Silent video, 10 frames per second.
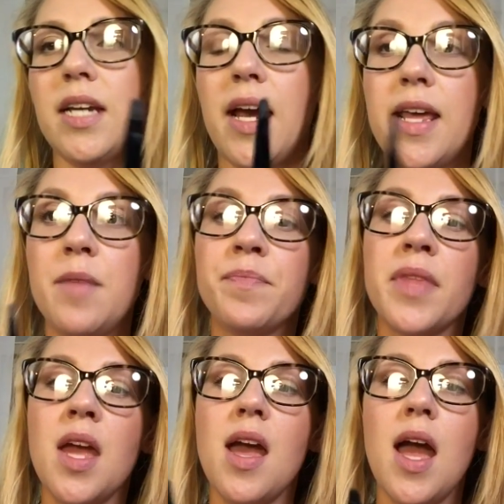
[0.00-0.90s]
tiny.
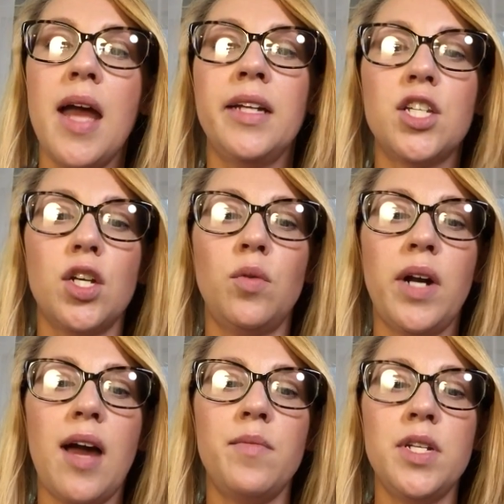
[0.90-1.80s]
And so
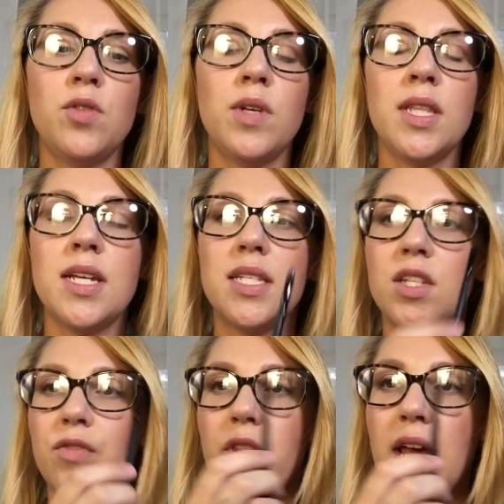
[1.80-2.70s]
what I've been doing this
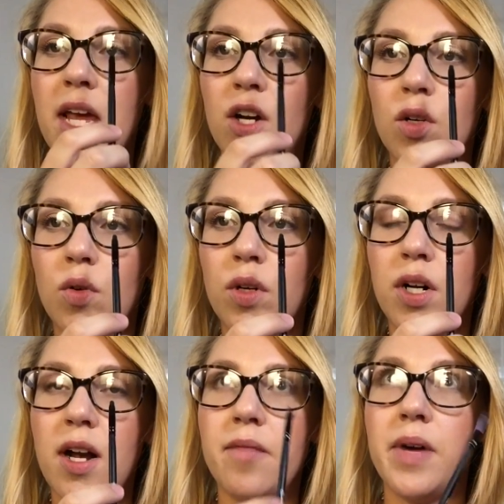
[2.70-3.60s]
is for the inner
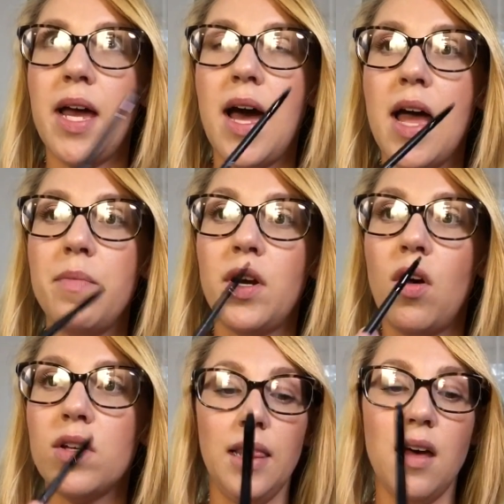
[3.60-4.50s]
corner of my eye, but
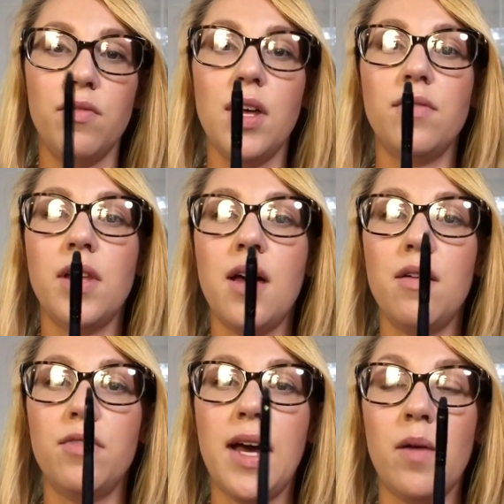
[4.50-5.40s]
also
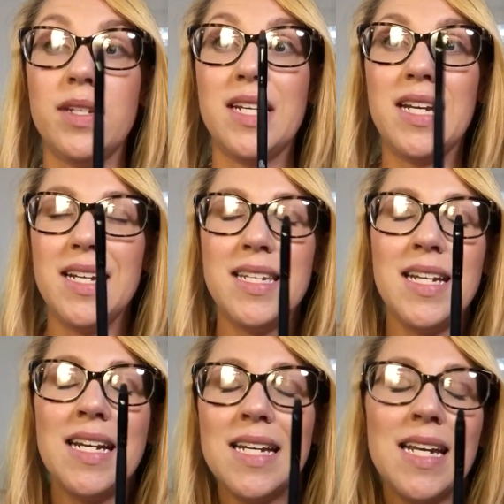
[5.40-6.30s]
love how teeny
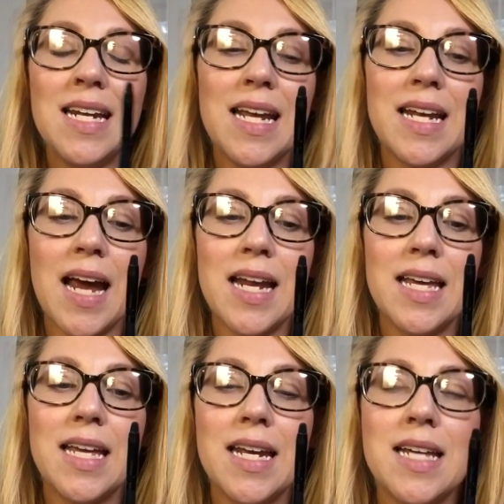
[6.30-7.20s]

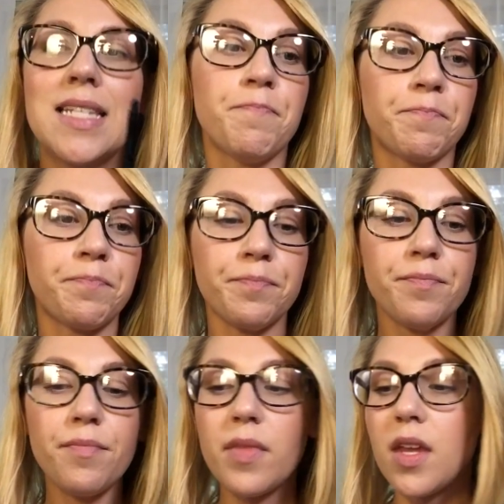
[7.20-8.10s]
tiny it is.
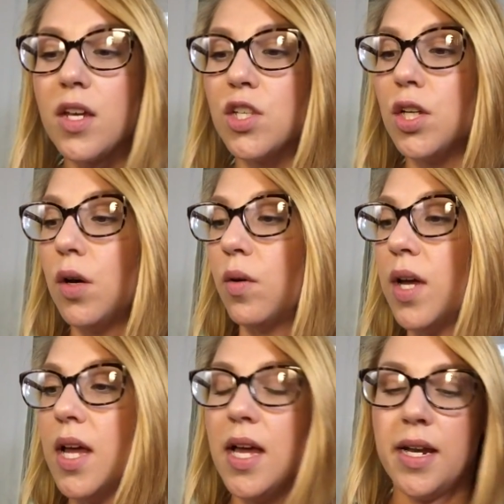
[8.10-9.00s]
So
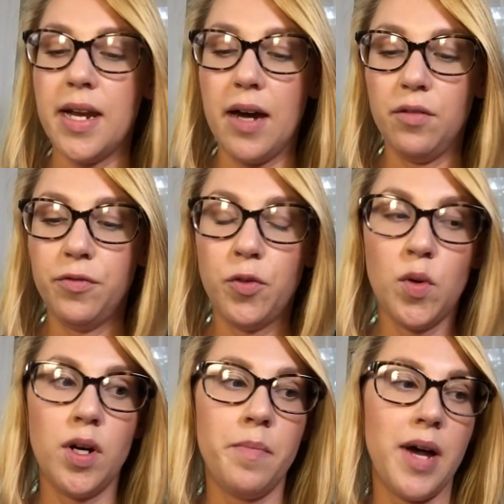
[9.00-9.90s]
now
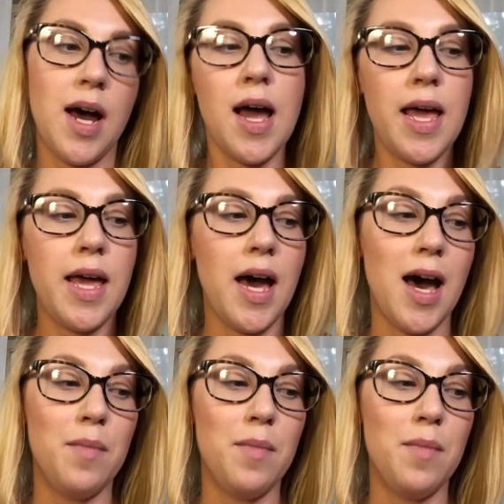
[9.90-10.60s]
for my